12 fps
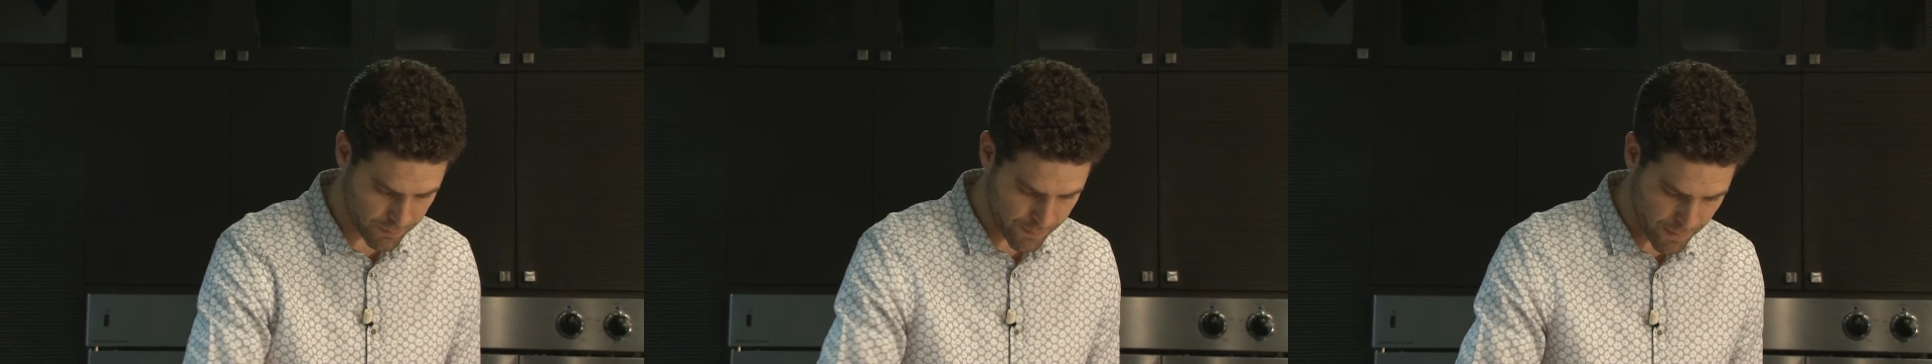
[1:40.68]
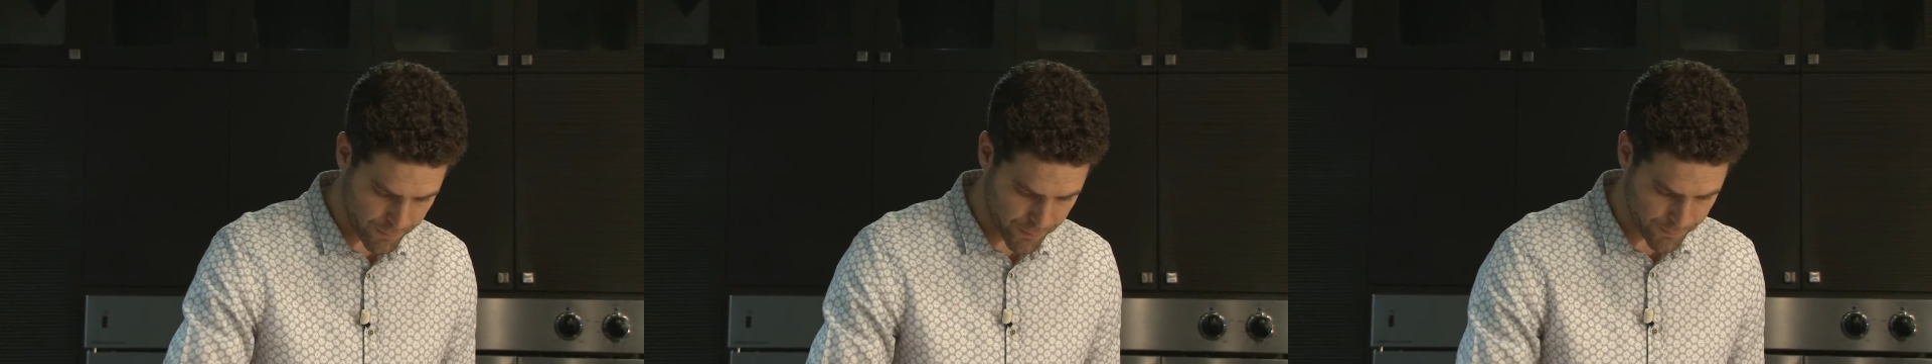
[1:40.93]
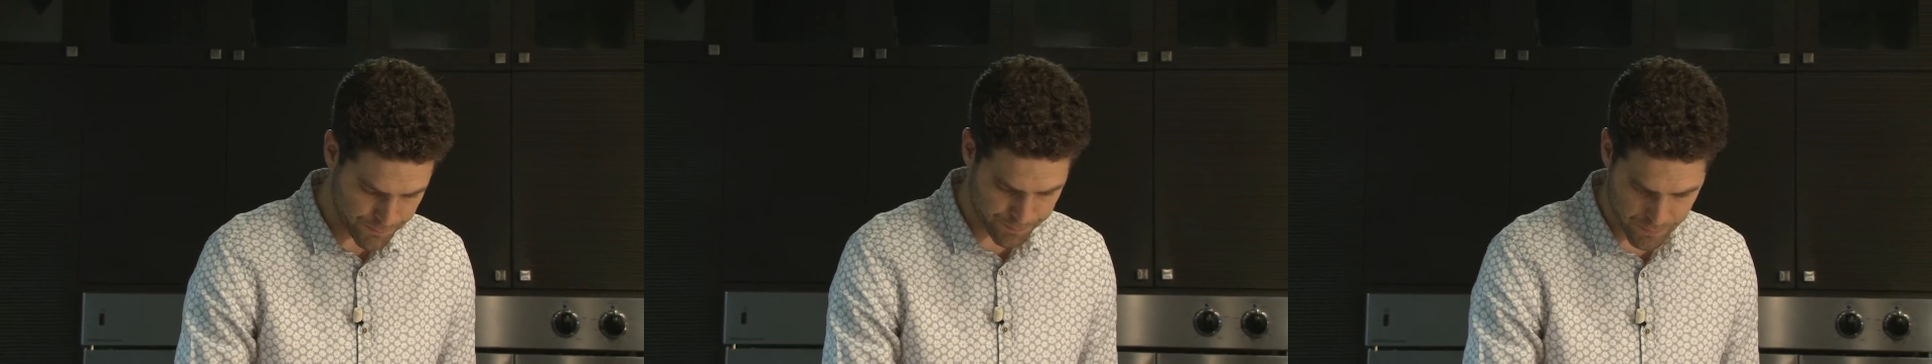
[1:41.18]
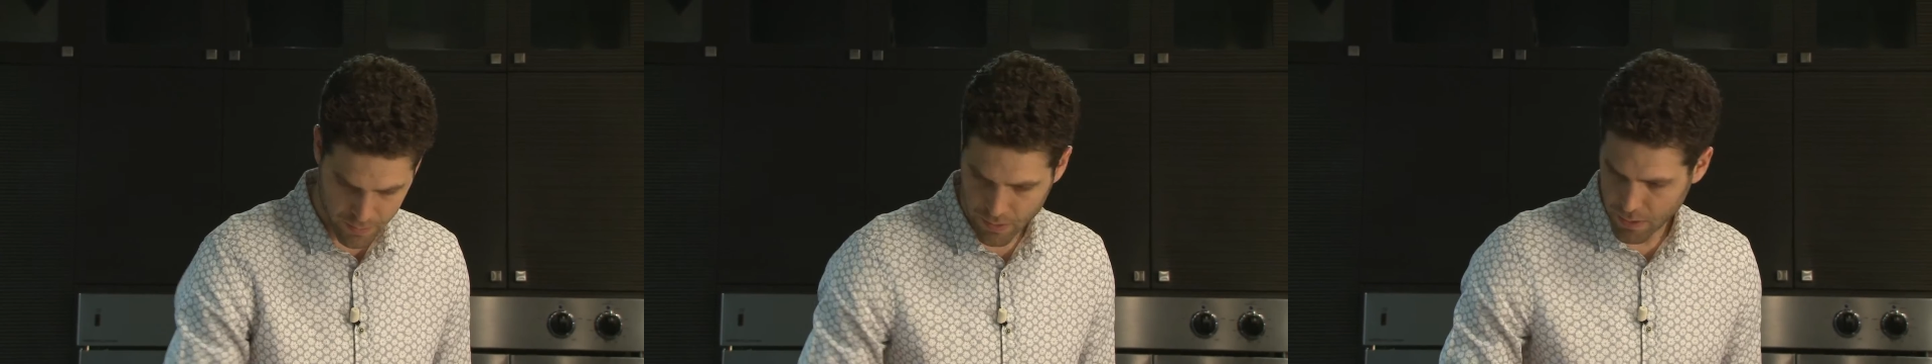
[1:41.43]
pepper.
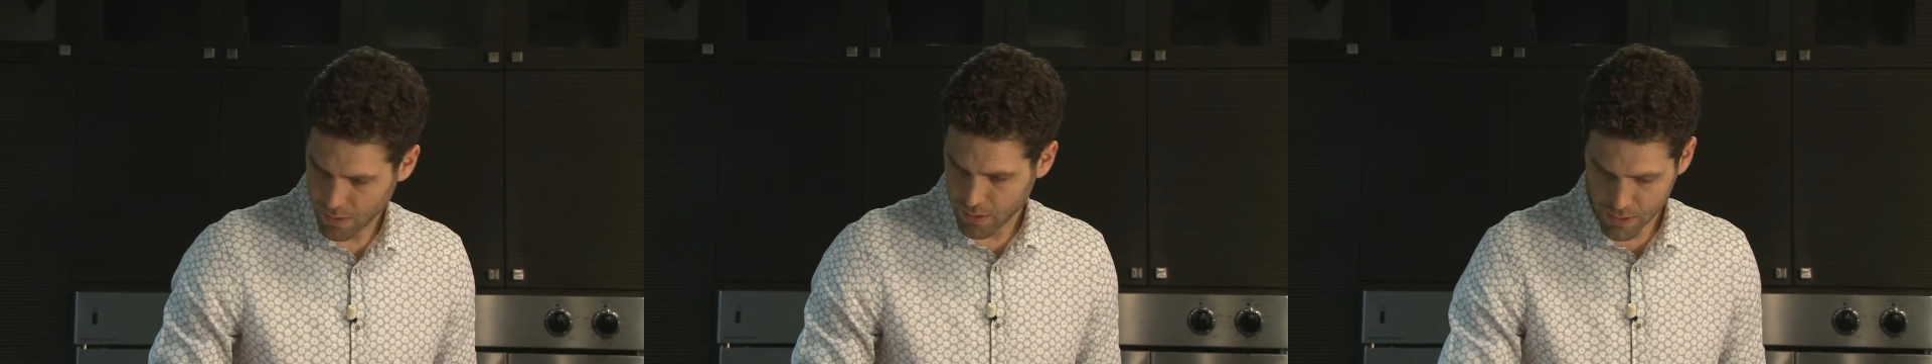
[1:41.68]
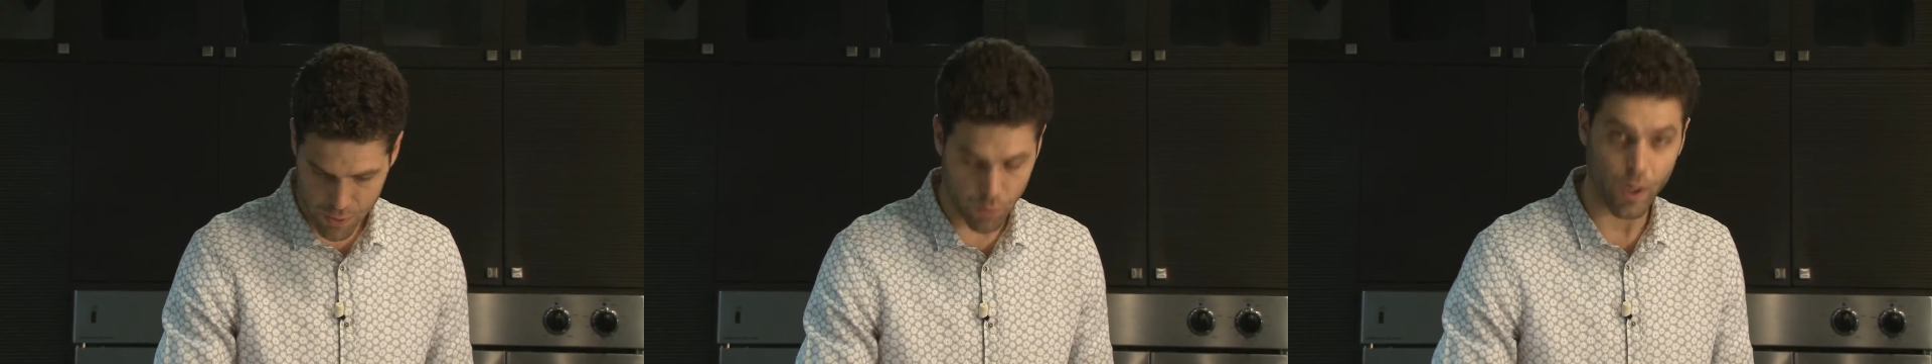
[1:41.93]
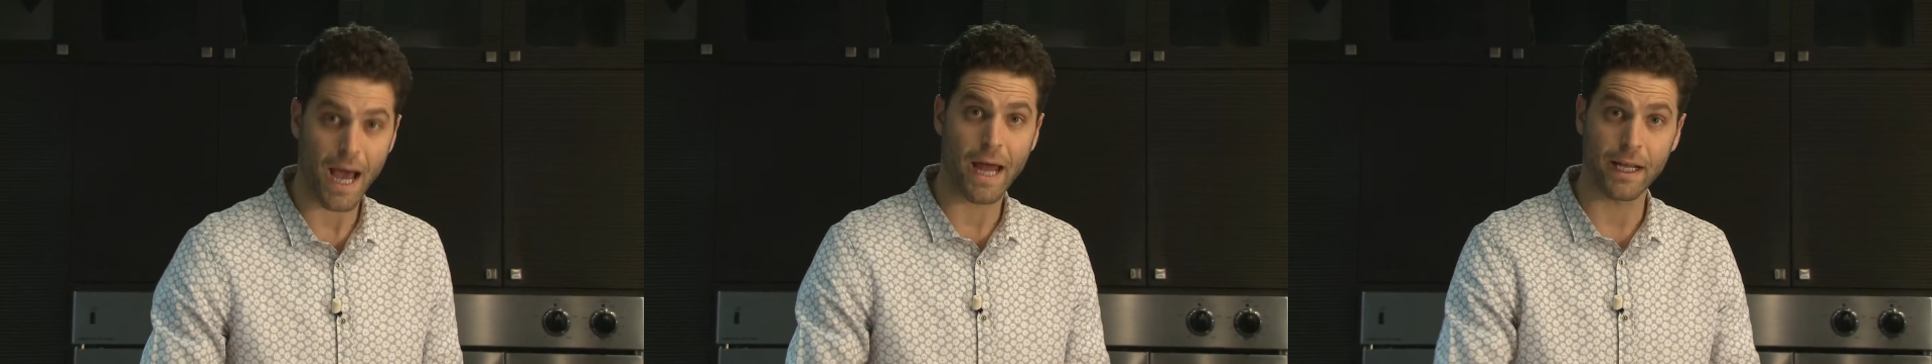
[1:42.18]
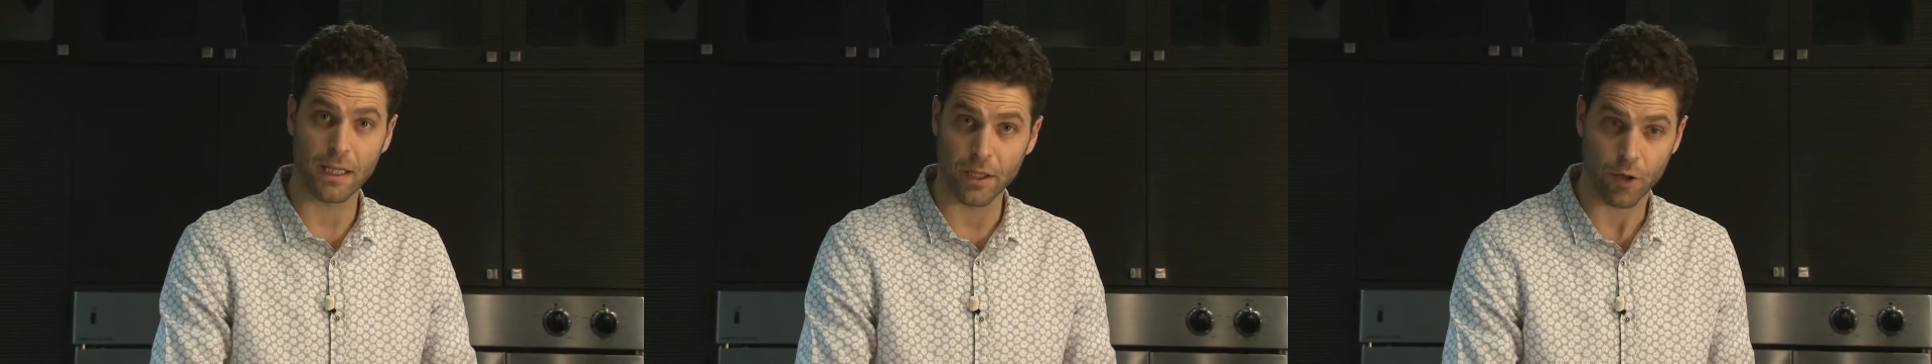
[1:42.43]
So we're
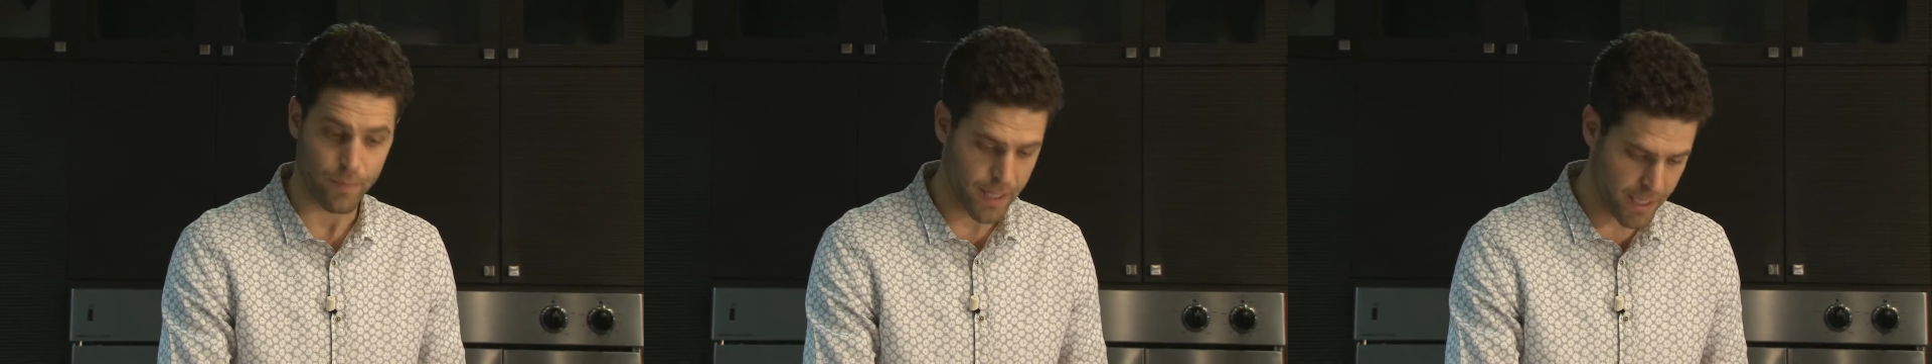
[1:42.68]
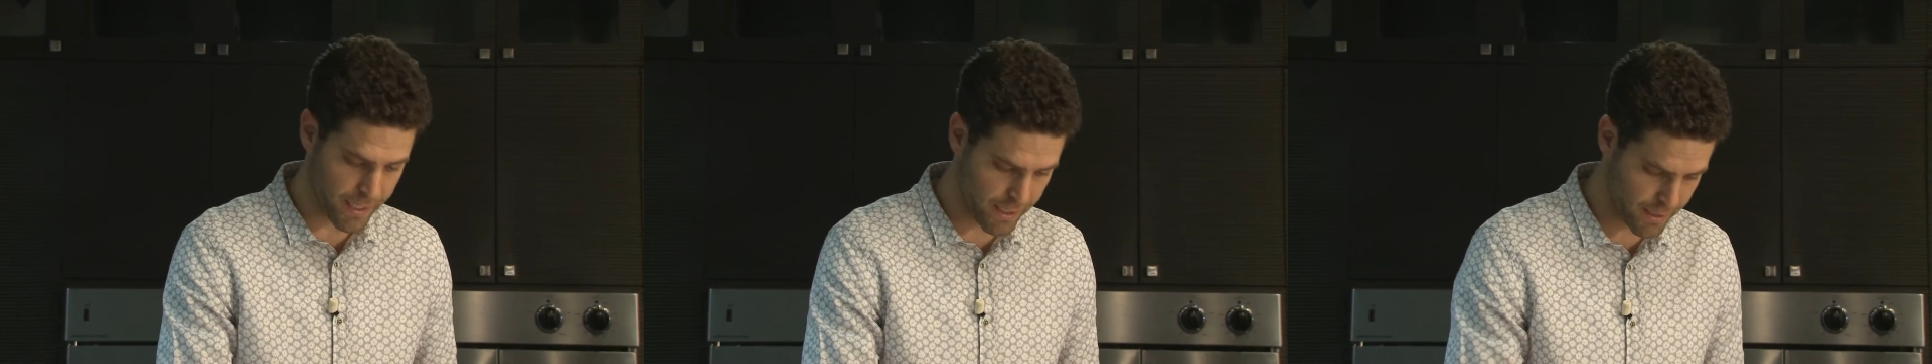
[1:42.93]
adding a little bit of heat